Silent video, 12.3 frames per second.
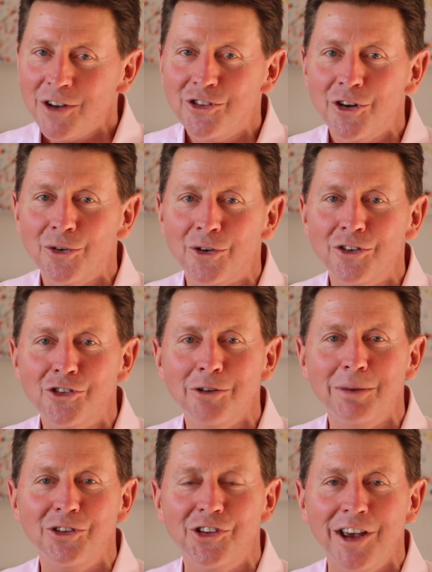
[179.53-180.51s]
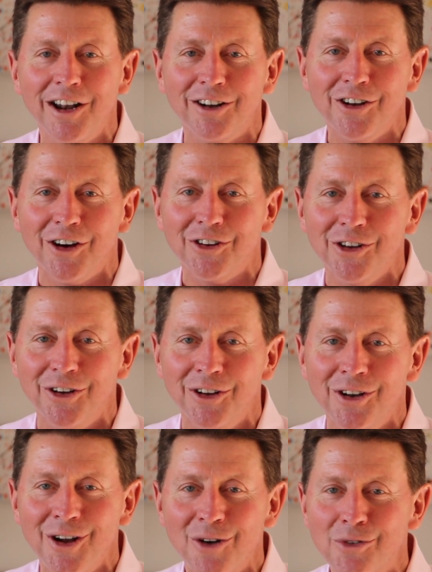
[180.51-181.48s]
"Children should be seen and not
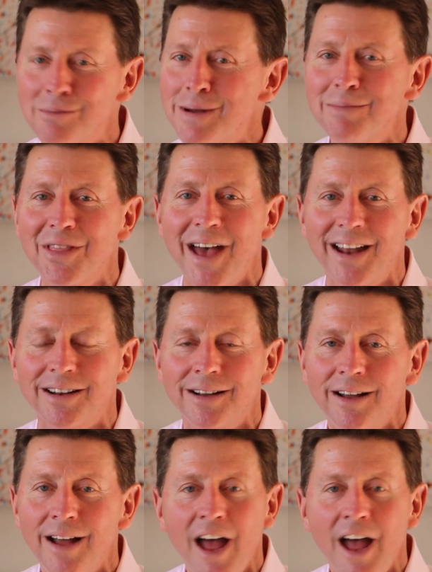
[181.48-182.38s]
heard." Remember that?